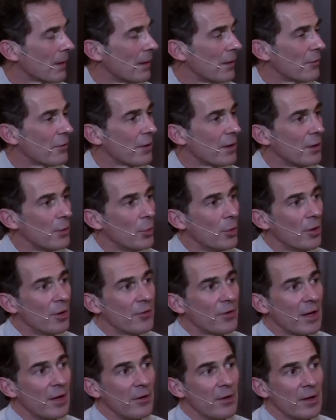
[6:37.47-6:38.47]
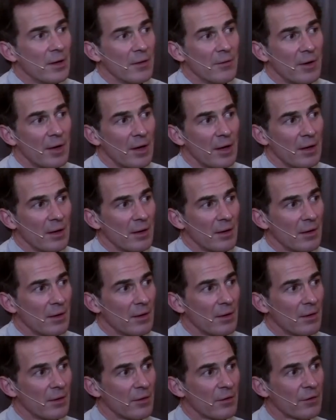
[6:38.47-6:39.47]
let's say you were attending a very
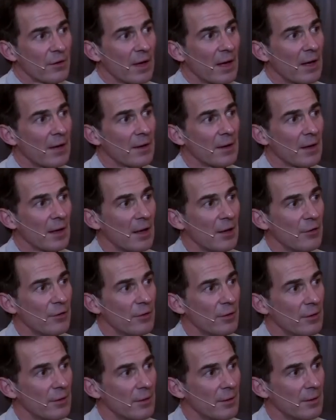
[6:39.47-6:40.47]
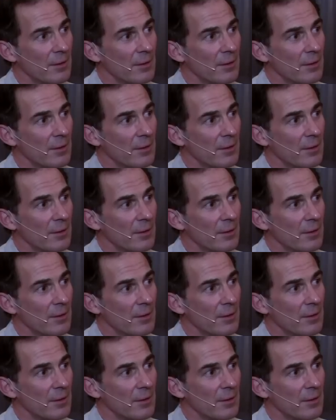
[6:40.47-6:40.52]
sad occasion,